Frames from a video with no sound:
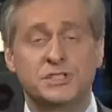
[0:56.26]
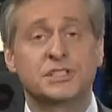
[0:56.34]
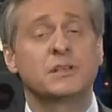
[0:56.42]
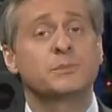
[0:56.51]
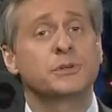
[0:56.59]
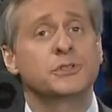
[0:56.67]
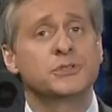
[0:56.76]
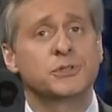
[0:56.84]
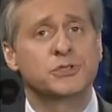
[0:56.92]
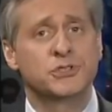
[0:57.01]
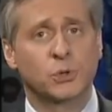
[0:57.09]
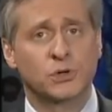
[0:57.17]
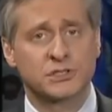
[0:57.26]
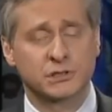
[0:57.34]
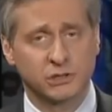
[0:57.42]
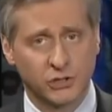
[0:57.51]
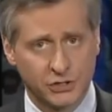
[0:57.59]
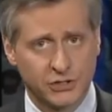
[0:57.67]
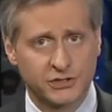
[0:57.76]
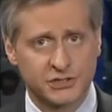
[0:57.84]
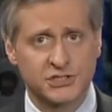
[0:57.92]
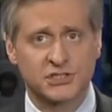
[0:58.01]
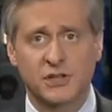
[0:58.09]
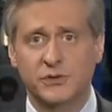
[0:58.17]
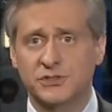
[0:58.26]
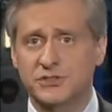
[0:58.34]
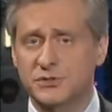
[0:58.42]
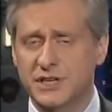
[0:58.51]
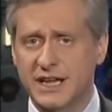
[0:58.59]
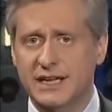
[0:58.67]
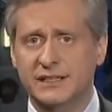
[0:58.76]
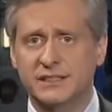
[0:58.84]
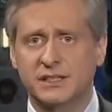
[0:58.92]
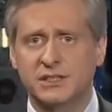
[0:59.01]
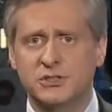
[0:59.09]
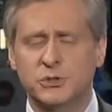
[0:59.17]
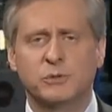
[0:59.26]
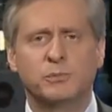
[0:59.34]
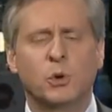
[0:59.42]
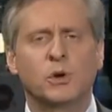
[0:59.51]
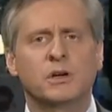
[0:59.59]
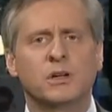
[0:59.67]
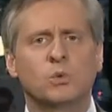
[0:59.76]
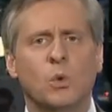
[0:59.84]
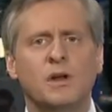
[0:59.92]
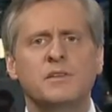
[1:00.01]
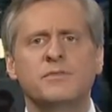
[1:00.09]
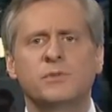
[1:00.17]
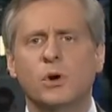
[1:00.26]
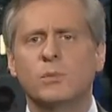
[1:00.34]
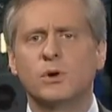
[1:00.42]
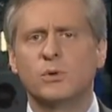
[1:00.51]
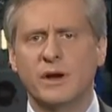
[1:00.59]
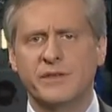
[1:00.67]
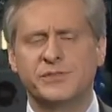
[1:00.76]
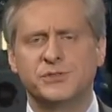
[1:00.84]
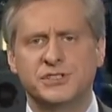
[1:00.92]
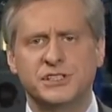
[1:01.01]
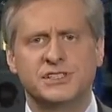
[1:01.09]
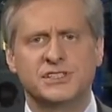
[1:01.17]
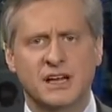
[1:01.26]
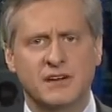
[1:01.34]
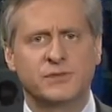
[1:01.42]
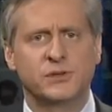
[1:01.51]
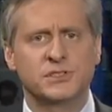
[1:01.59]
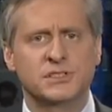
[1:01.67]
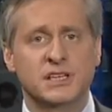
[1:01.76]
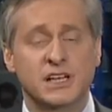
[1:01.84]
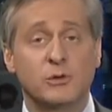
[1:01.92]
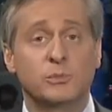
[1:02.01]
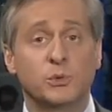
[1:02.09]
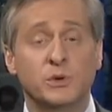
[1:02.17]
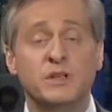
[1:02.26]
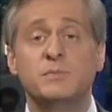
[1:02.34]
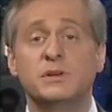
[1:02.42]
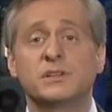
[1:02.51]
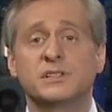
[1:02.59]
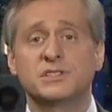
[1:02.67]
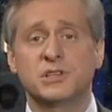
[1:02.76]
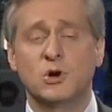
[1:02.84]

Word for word: We sent producer George Lerner to southern Sudan to report on one former refugee's efforts to help rebuild his